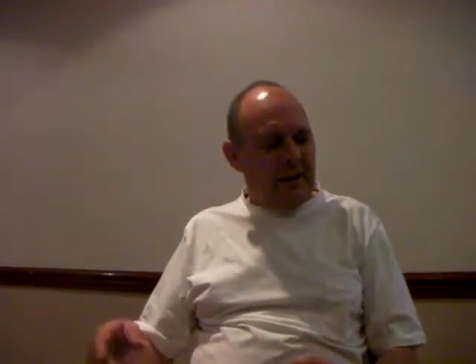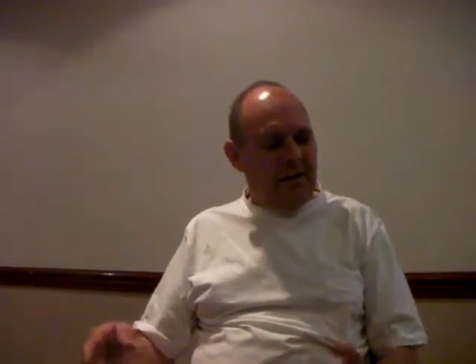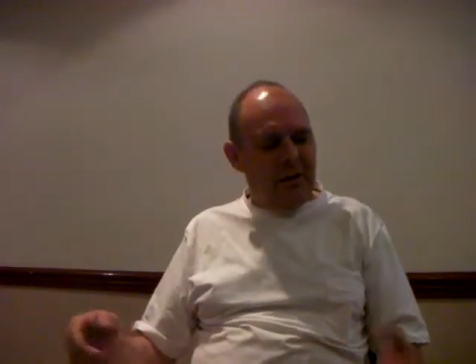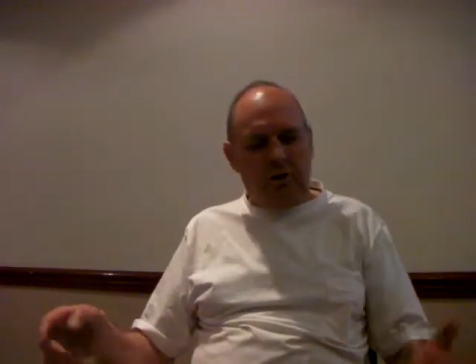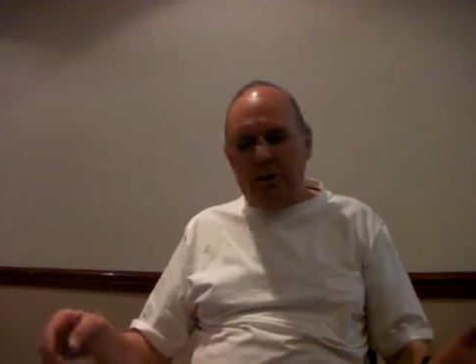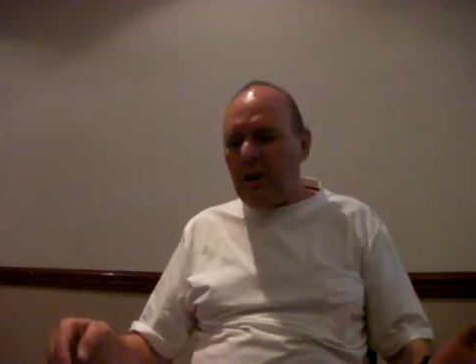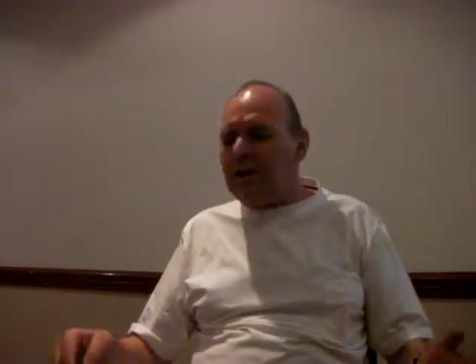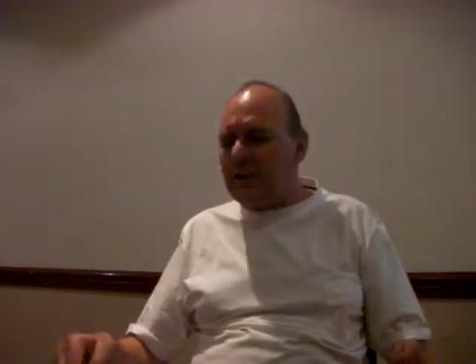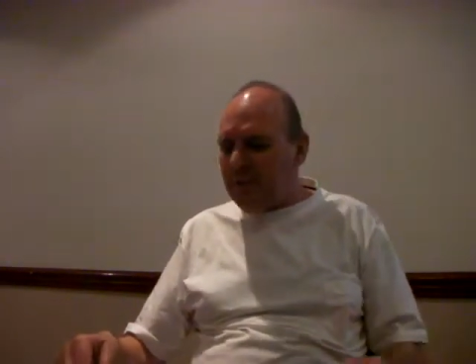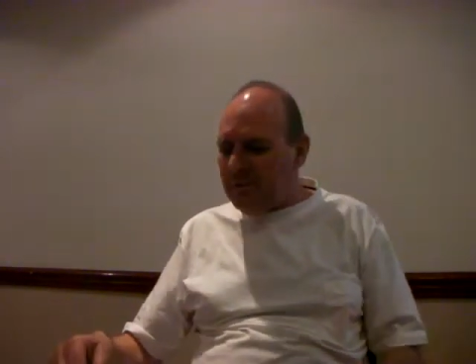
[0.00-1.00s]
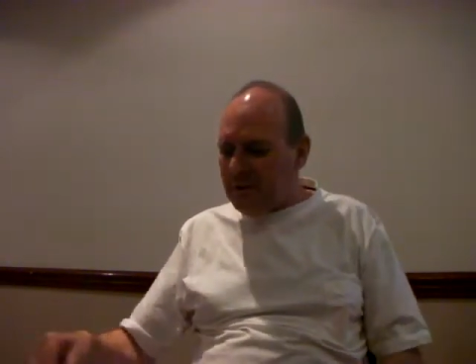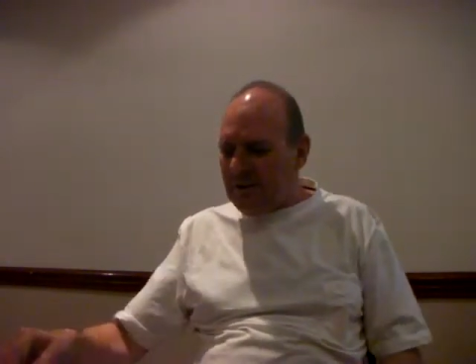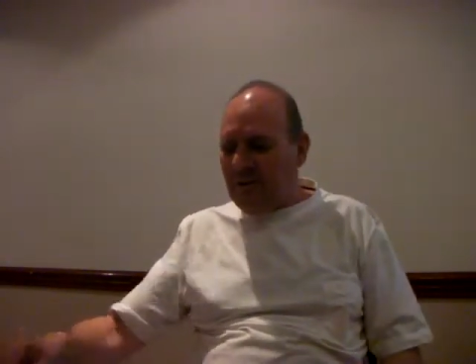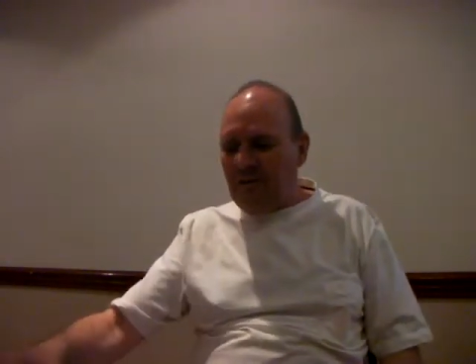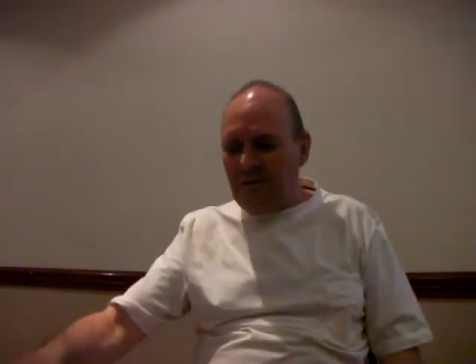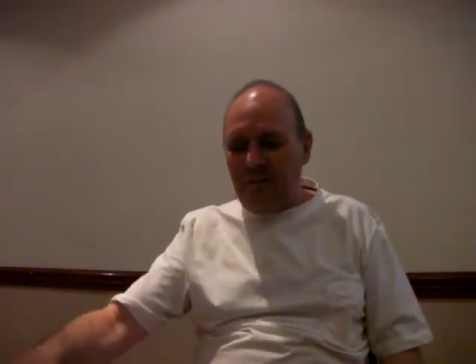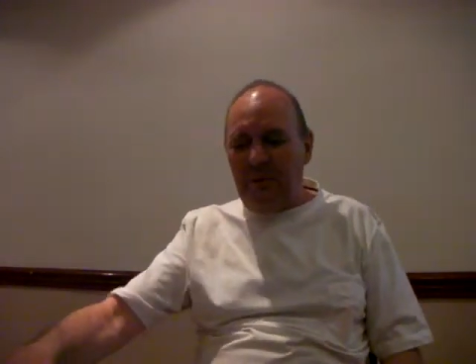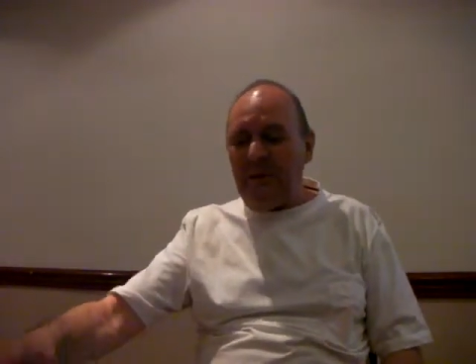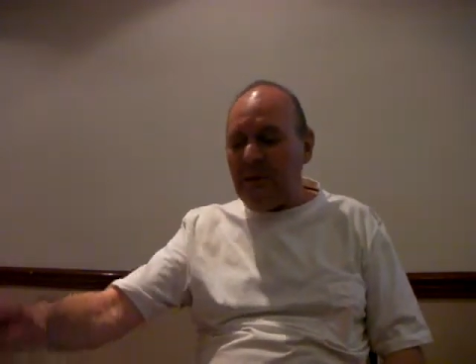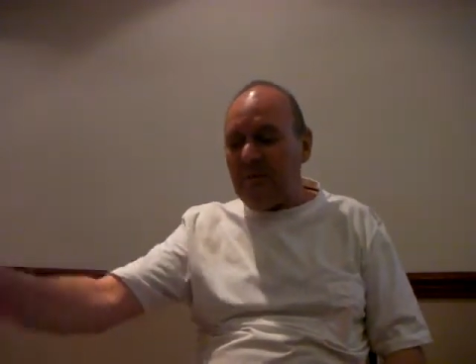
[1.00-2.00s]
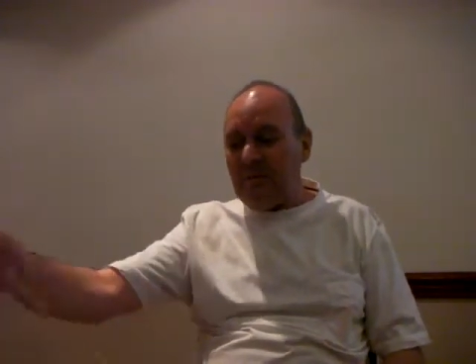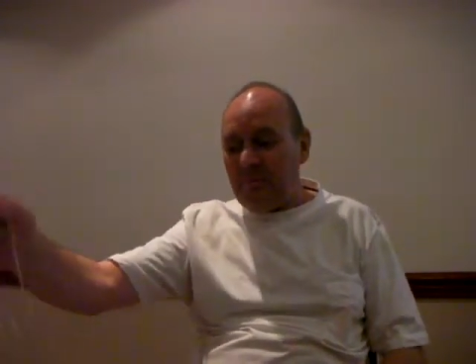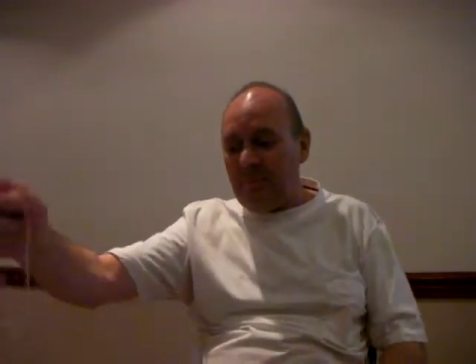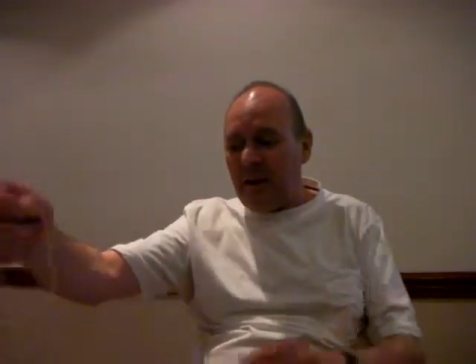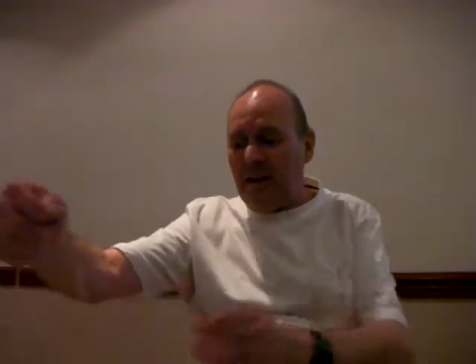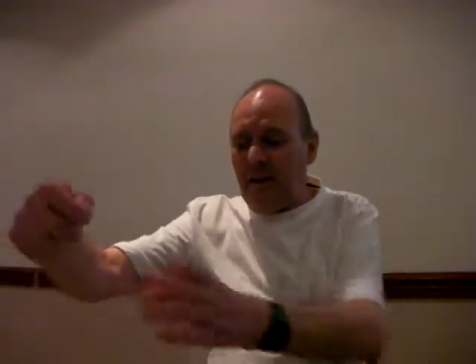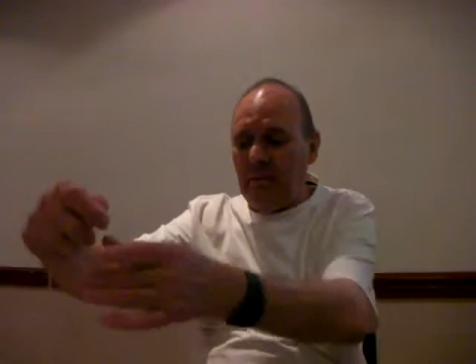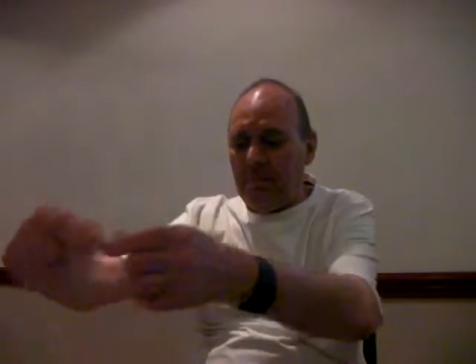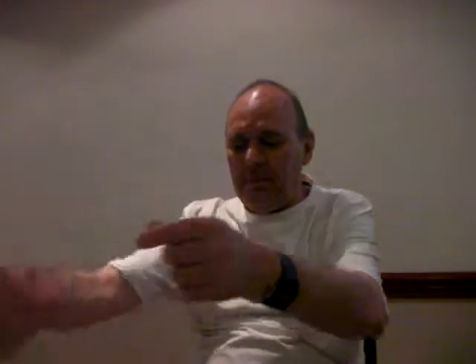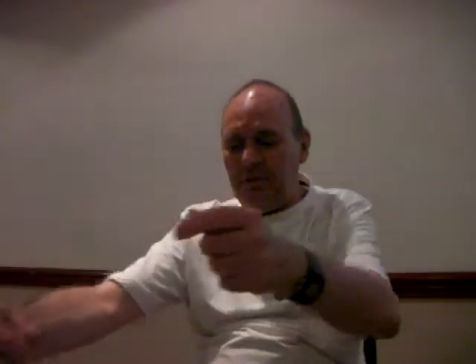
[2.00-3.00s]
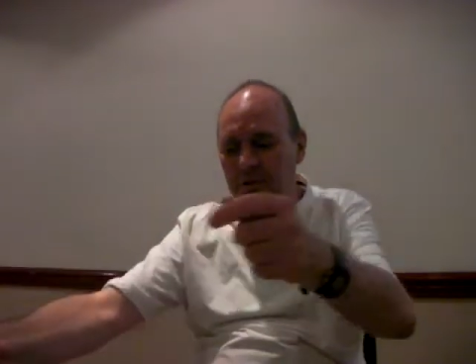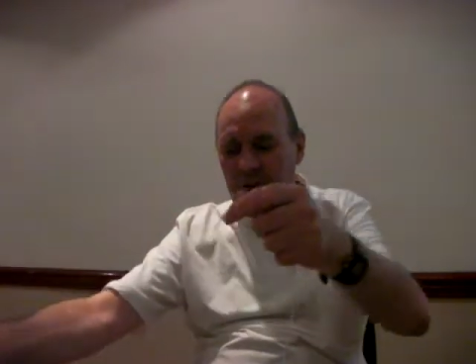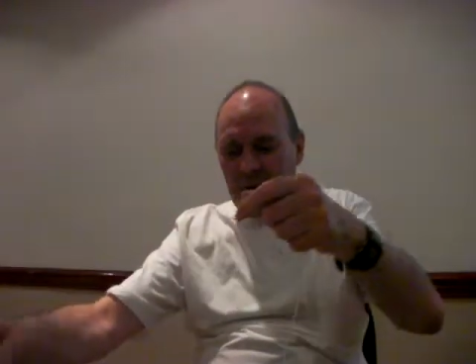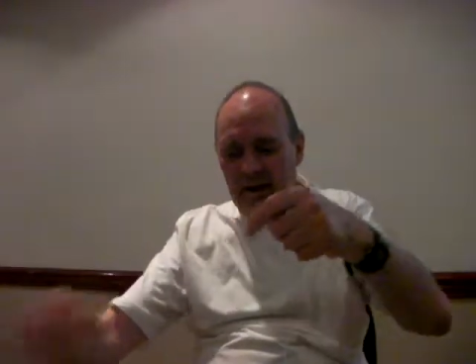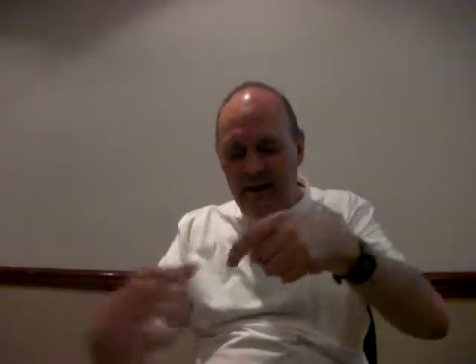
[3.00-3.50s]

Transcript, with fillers: A few other tips I've been picking up and doing.